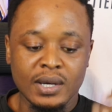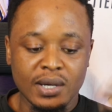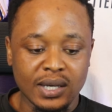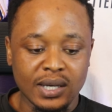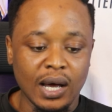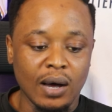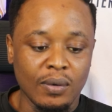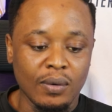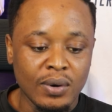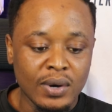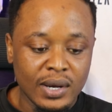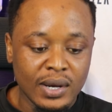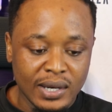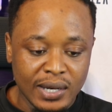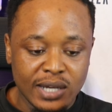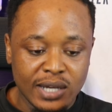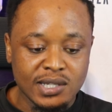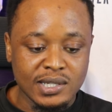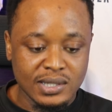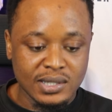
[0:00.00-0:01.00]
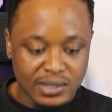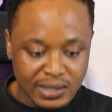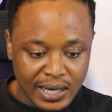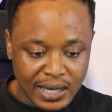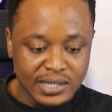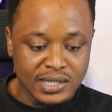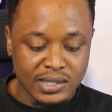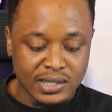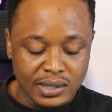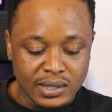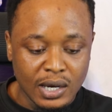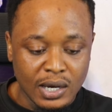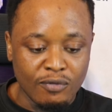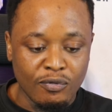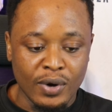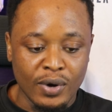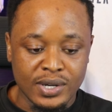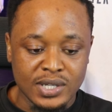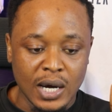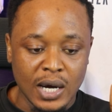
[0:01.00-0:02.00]
Now, let's take
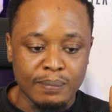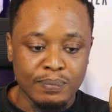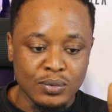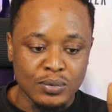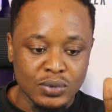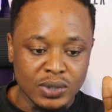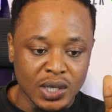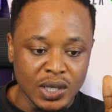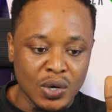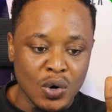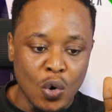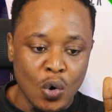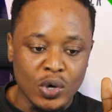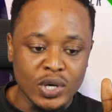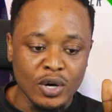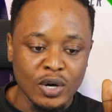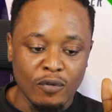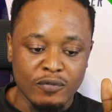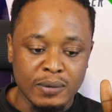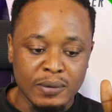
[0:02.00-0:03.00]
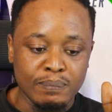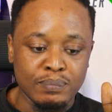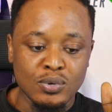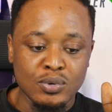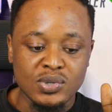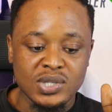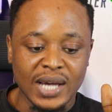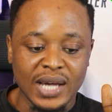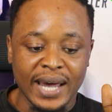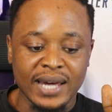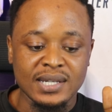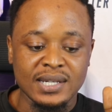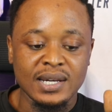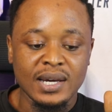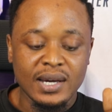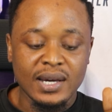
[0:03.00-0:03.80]
for example the goalie of the blue side